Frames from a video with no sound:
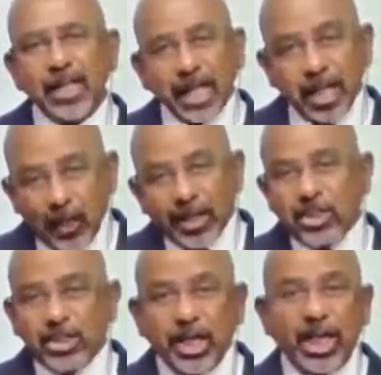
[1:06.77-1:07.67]
Uh,
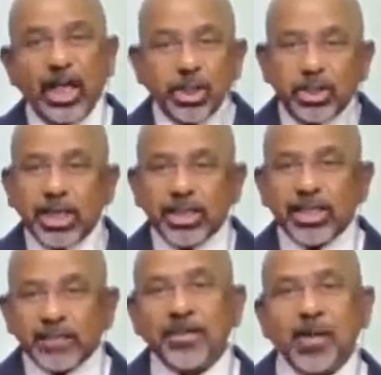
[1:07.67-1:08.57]
judges,
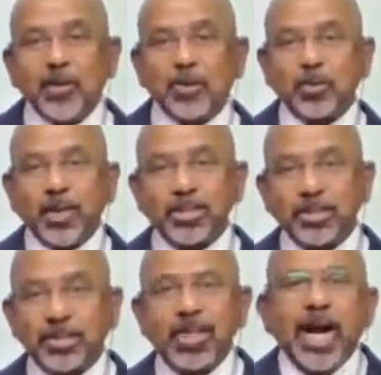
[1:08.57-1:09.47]
fellow
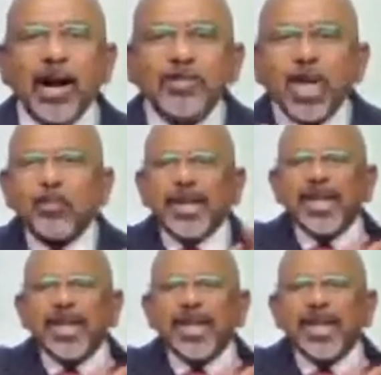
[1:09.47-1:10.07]
Toastmasters have done many